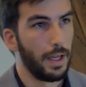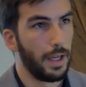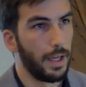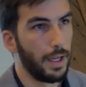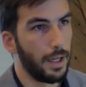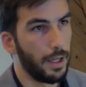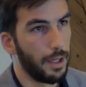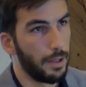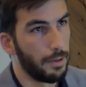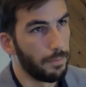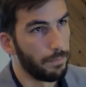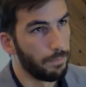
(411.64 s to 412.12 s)

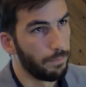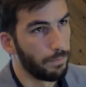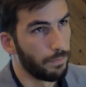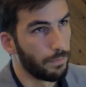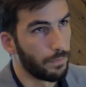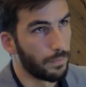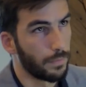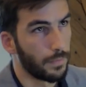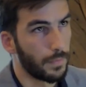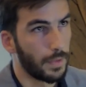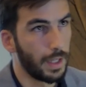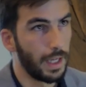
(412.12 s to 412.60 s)

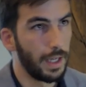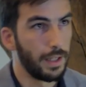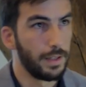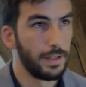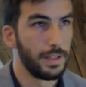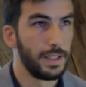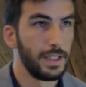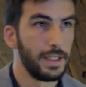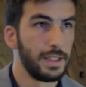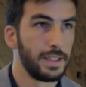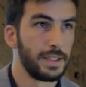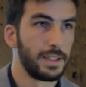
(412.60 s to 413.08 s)

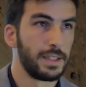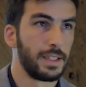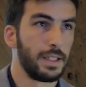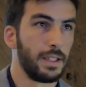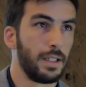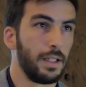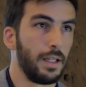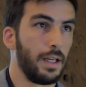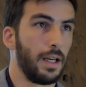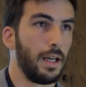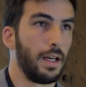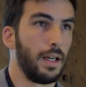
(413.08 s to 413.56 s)
And these
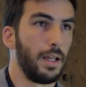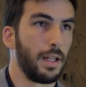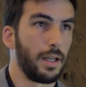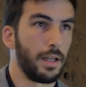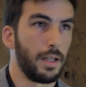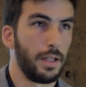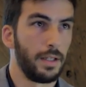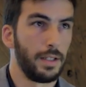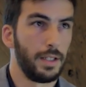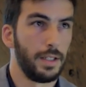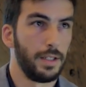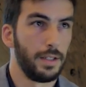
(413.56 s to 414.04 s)

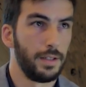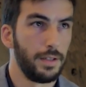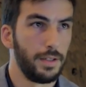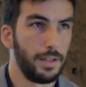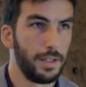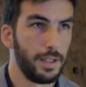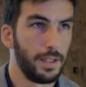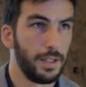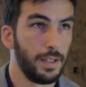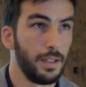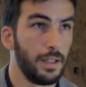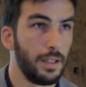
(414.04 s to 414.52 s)
are in
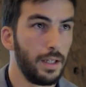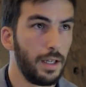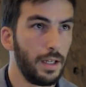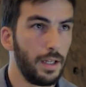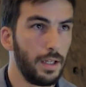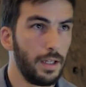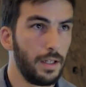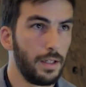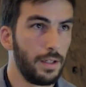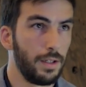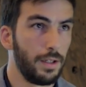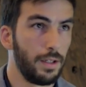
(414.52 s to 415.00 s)
the
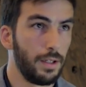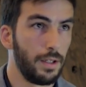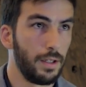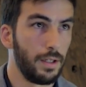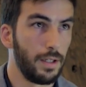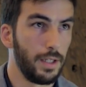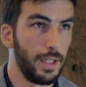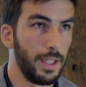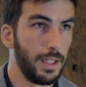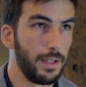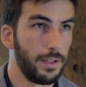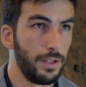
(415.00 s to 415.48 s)

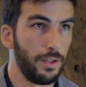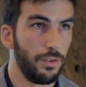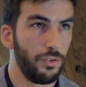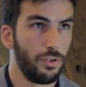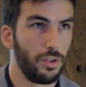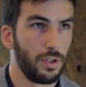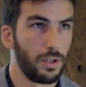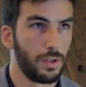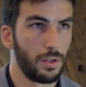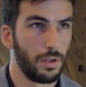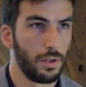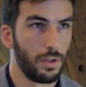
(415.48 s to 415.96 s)

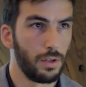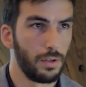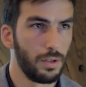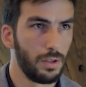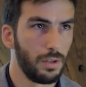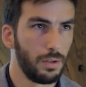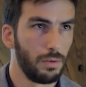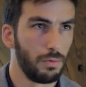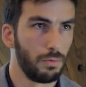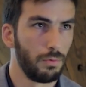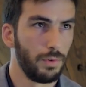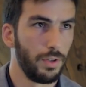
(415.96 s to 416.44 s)
ATG
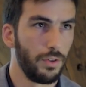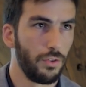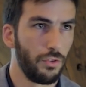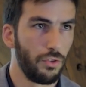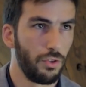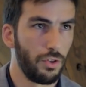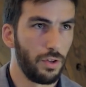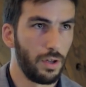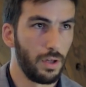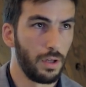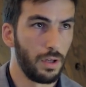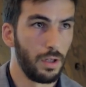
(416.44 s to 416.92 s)
codon,
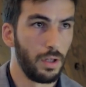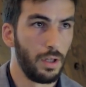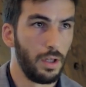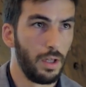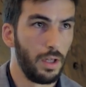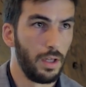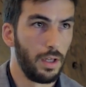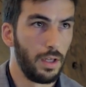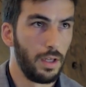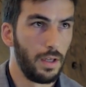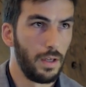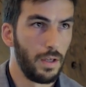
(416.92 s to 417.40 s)
which
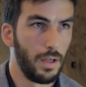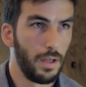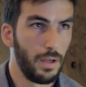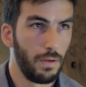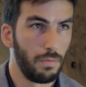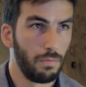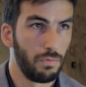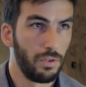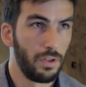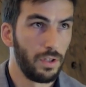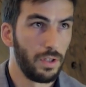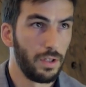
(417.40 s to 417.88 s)

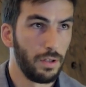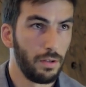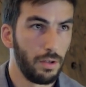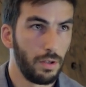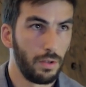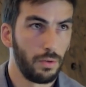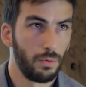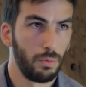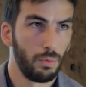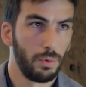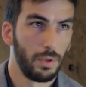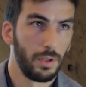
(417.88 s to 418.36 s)
we
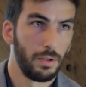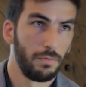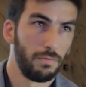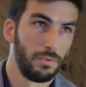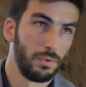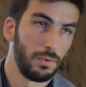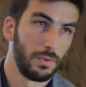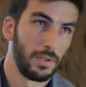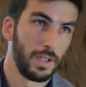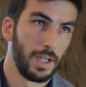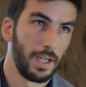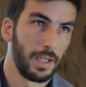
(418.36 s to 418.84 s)

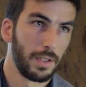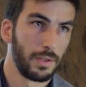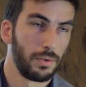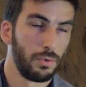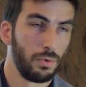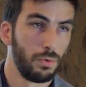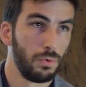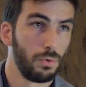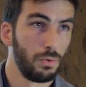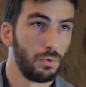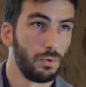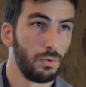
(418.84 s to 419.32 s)
would like
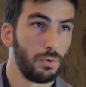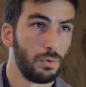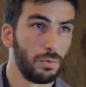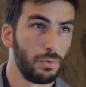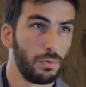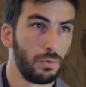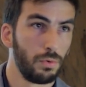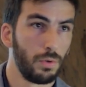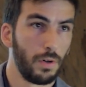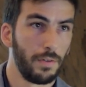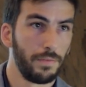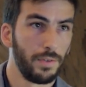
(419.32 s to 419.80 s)
to
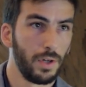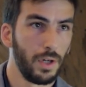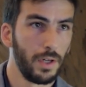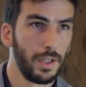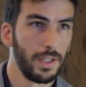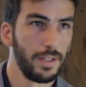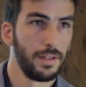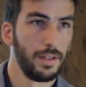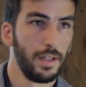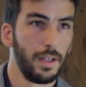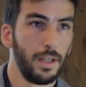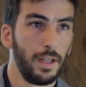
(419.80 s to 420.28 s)

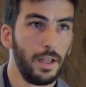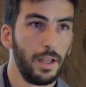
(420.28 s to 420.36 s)
avoid.